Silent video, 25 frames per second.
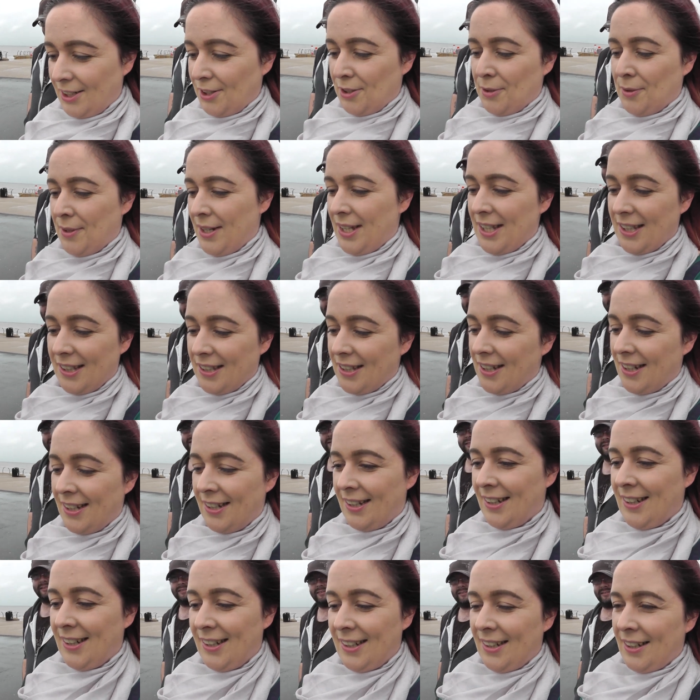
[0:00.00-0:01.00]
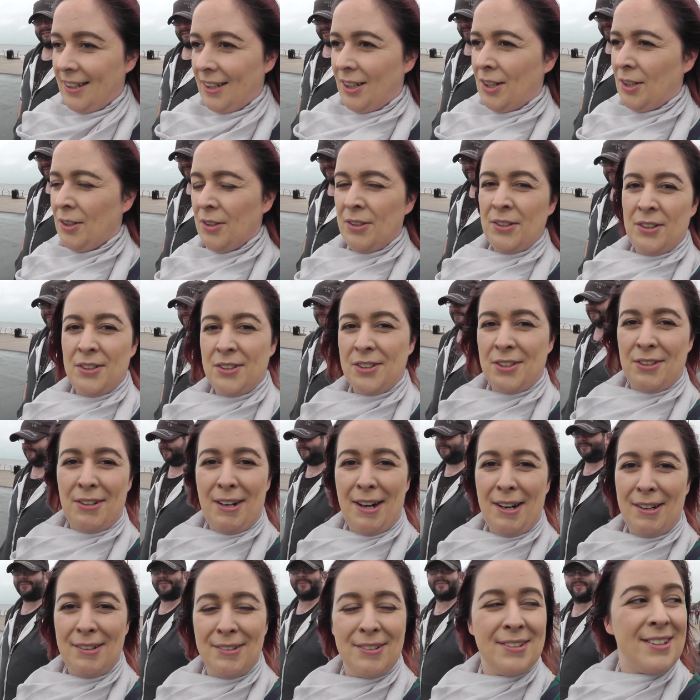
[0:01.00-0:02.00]
deal with all those
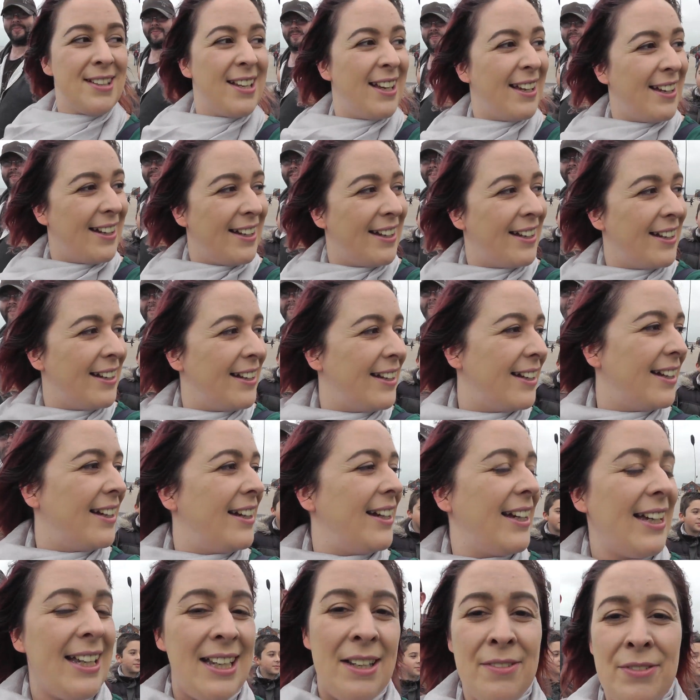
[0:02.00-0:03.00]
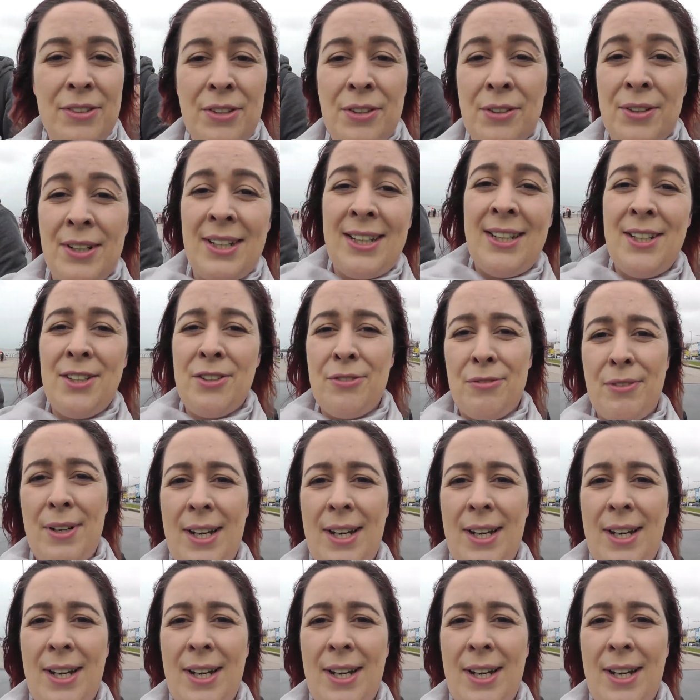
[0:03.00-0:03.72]
crowds. Even though it is